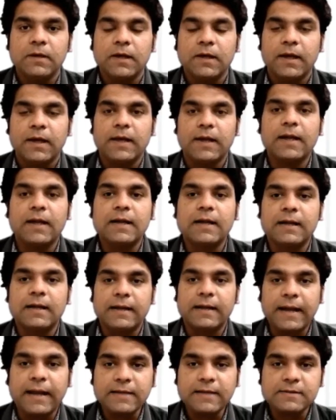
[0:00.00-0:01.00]
In our
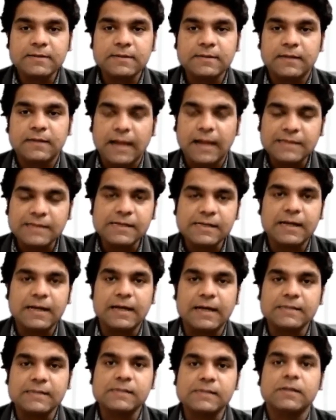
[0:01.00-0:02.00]
last
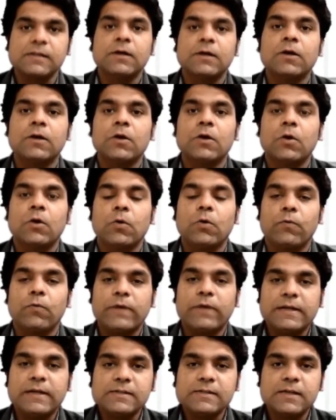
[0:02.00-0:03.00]
class, we
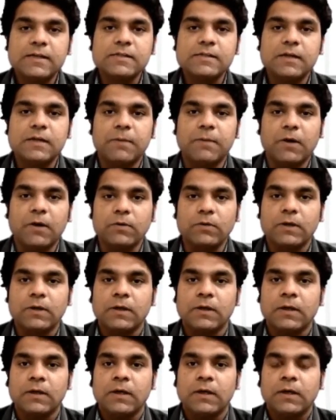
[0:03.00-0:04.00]
discussed about
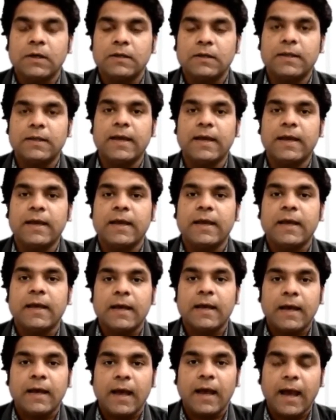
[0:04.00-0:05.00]
the
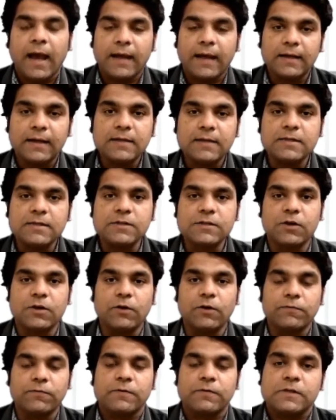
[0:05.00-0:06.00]
analysis
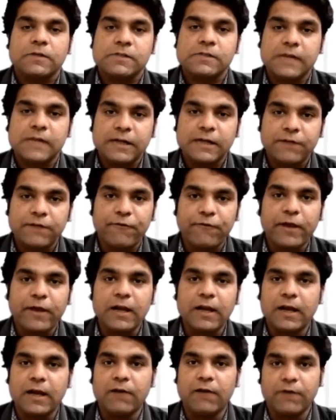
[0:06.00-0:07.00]
of centrifugal
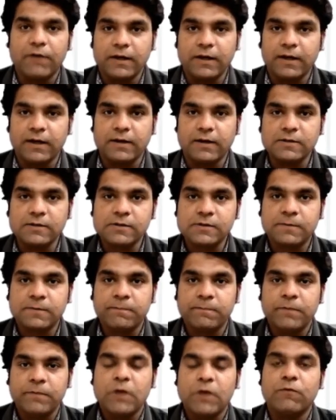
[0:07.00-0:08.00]
governors,
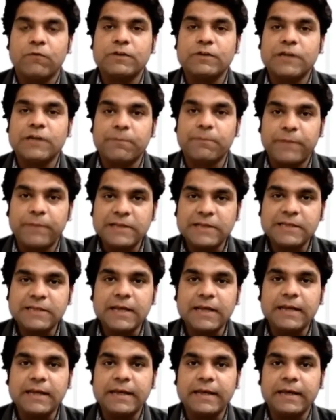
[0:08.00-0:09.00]
which are
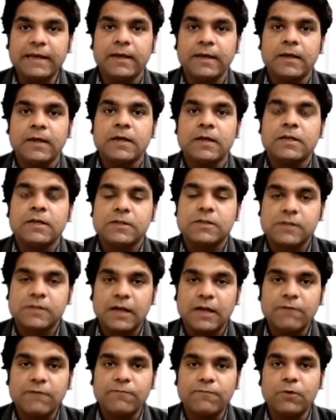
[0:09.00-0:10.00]
basically
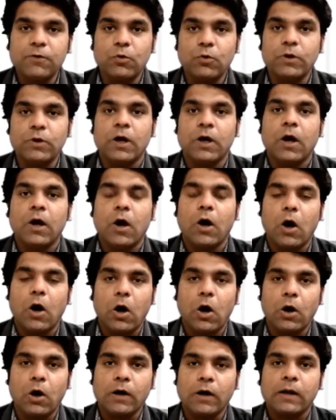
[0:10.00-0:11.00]
self-load
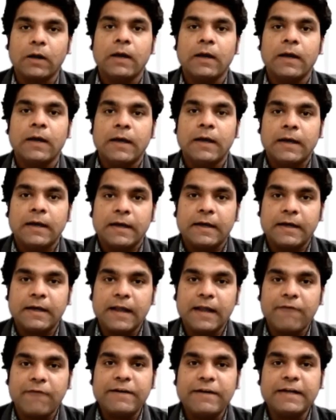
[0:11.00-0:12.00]
or
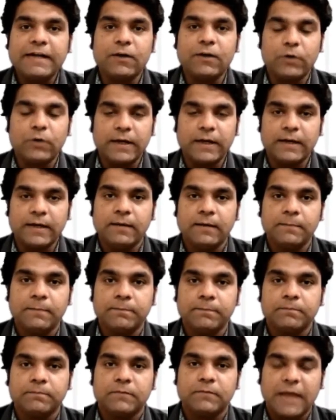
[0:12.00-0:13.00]
gravity loaded.
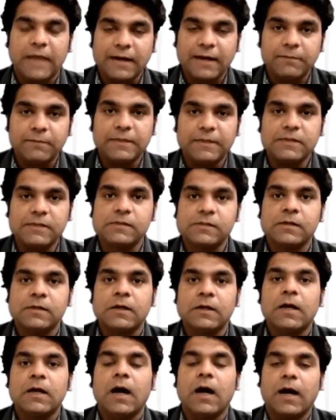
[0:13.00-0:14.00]
That means
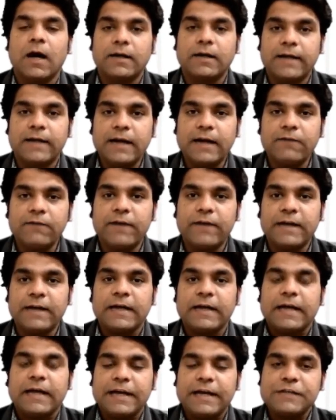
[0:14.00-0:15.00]
a dead weight
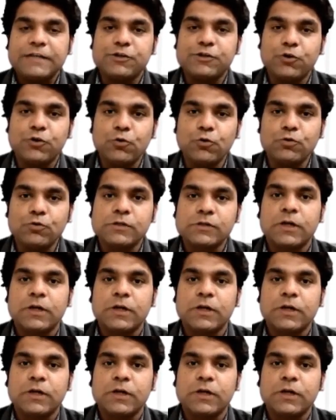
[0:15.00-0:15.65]
is used